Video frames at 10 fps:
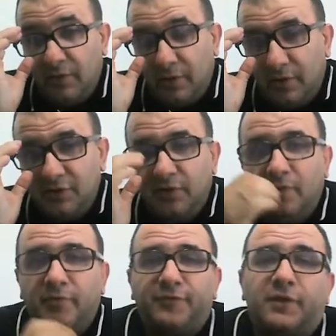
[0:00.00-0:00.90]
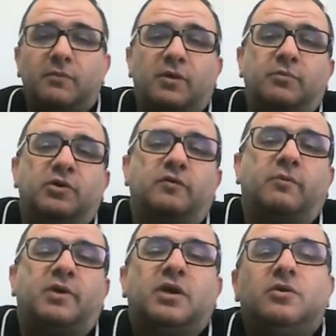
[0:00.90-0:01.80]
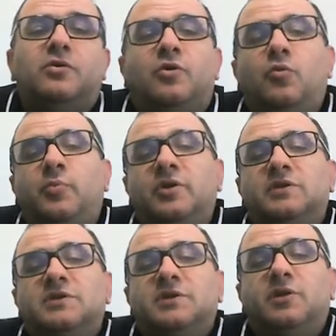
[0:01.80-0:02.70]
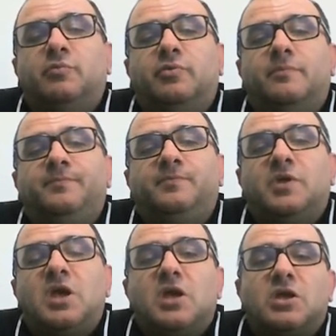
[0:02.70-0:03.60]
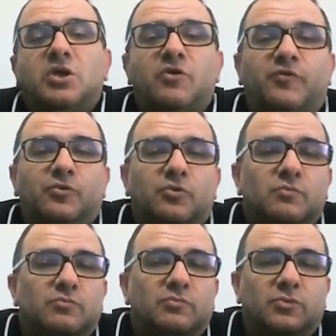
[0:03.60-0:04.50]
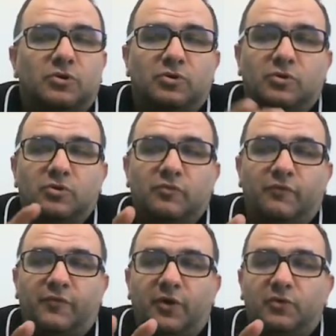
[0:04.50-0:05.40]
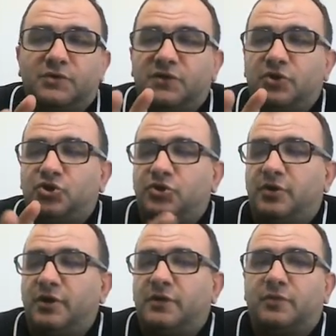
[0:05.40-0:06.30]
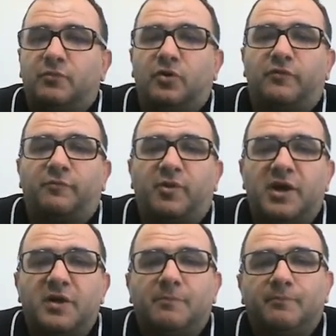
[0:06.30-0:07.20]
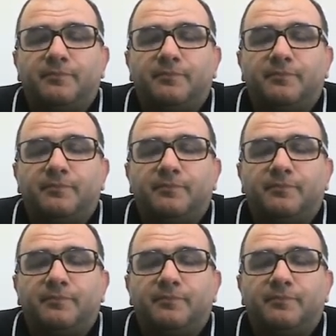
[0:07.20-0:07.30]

Reason number three, maybe you will make your opponent asleep. If you follow such a rhythm of play,